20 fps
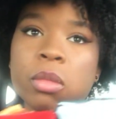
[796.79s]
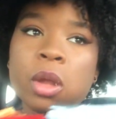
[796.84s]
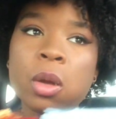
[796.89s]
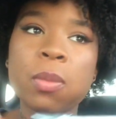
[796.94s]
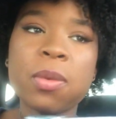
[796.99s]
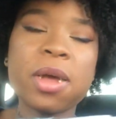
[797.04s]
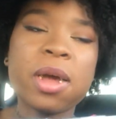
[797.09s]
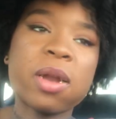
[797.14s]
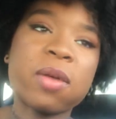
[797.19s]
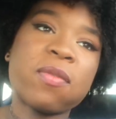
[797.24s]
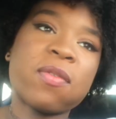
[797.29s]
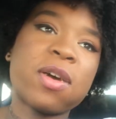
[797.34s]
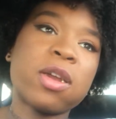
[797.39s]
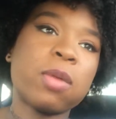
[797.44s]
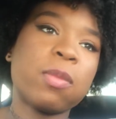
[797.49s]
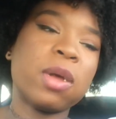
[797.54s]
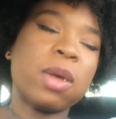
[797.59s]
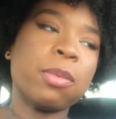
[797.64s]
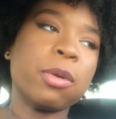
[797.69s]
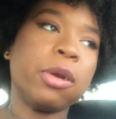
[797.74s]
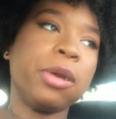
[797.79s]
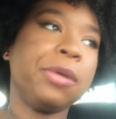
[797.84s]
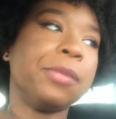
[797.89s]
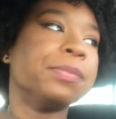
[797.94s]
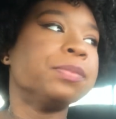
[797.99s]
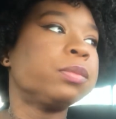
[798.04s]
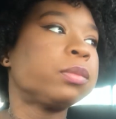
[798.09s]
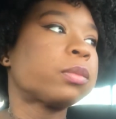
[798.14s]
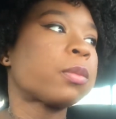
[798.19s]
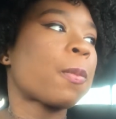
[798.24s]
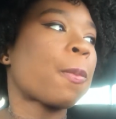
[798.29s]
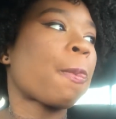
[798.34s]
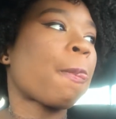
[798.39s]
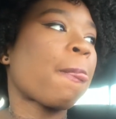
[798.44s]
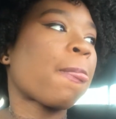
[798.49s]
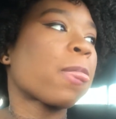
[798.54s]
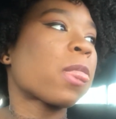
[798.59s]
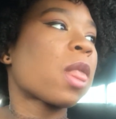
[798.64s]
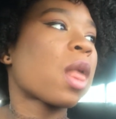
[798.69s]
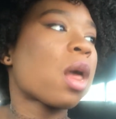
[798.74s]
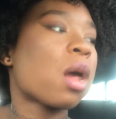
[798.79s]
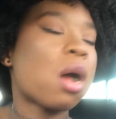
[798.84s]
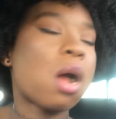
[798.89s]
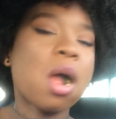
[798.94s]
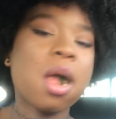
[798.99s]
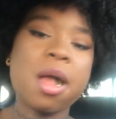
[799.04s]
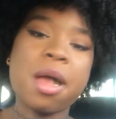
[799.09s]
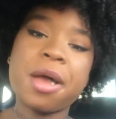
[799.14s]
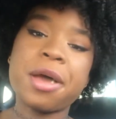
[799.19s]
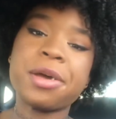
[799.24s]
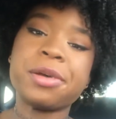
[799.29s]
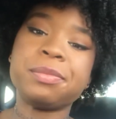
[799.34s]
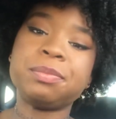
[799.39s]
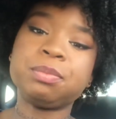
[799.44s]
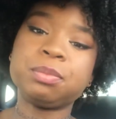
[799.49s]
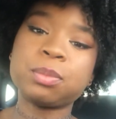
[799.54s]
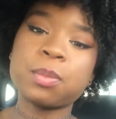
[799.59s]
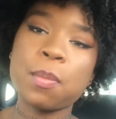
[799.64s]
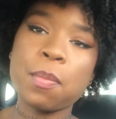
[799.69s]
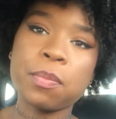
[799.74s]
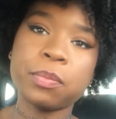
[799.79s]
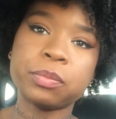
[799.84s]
we had a final paper due, and